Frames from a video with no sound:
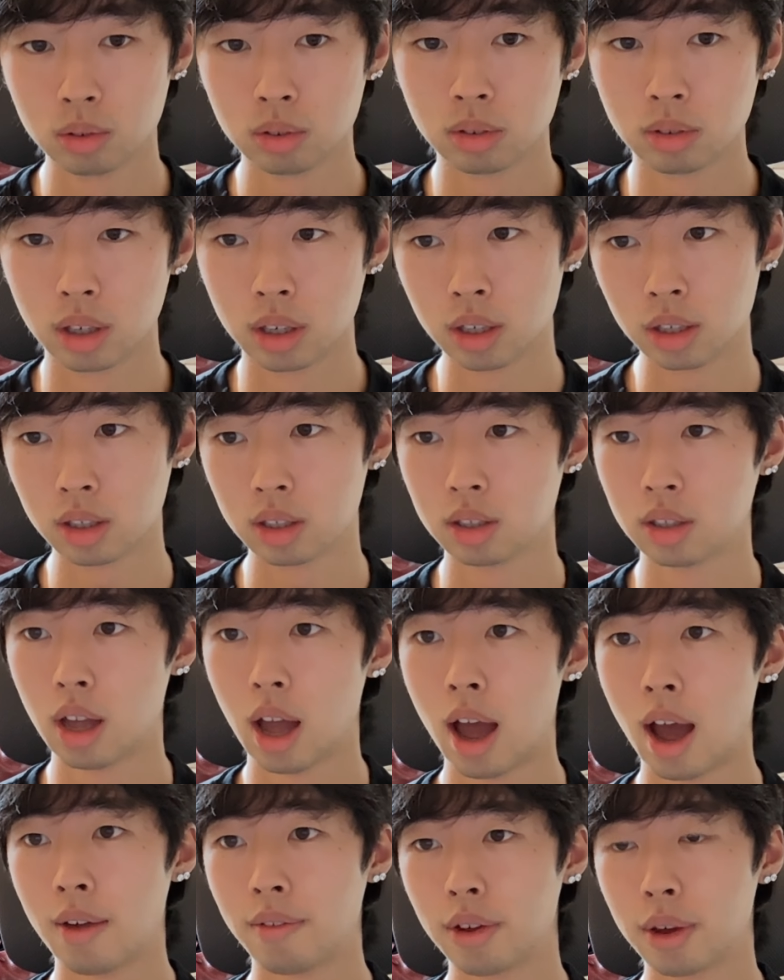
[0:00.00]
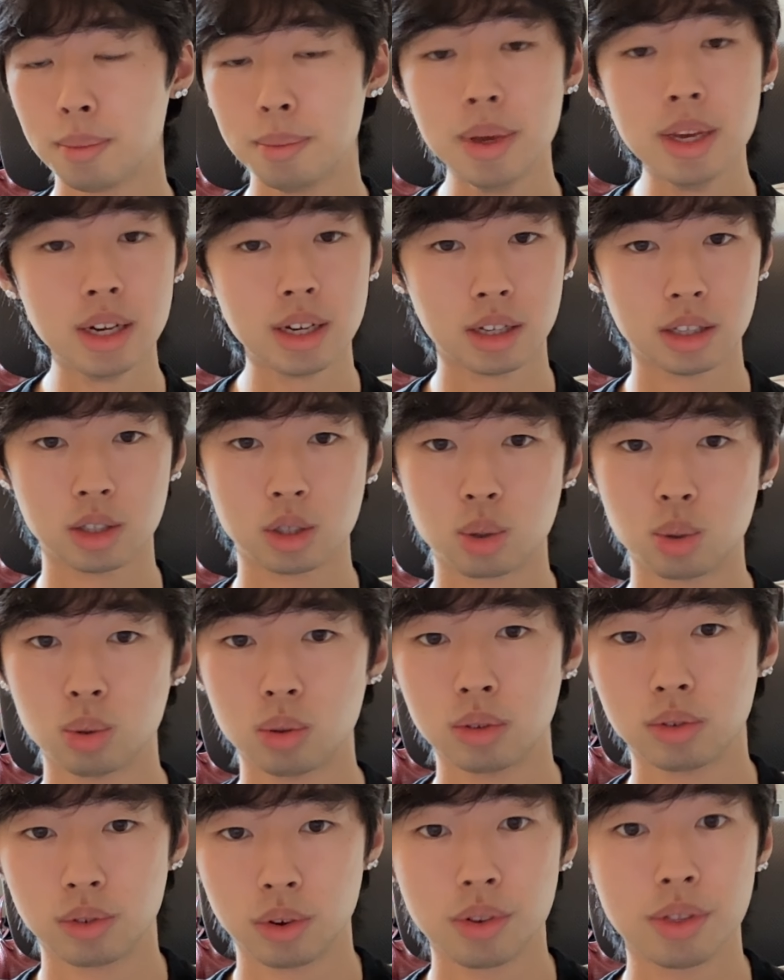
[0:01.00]
right? Having a meaning is
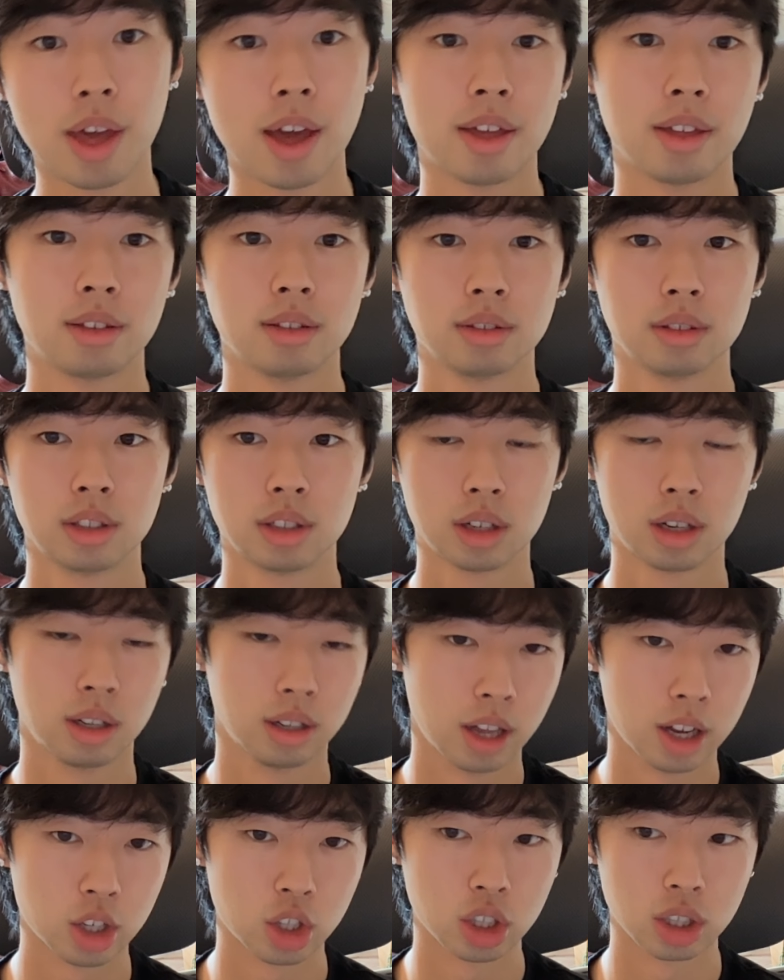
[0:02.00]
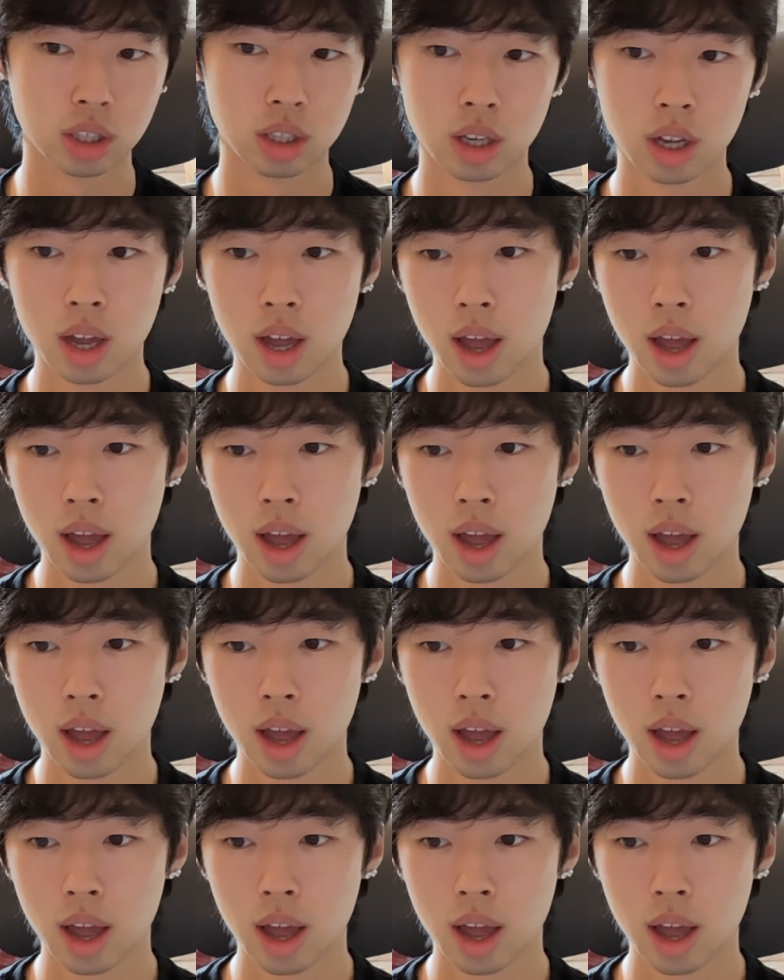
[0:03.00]
cool for that collection.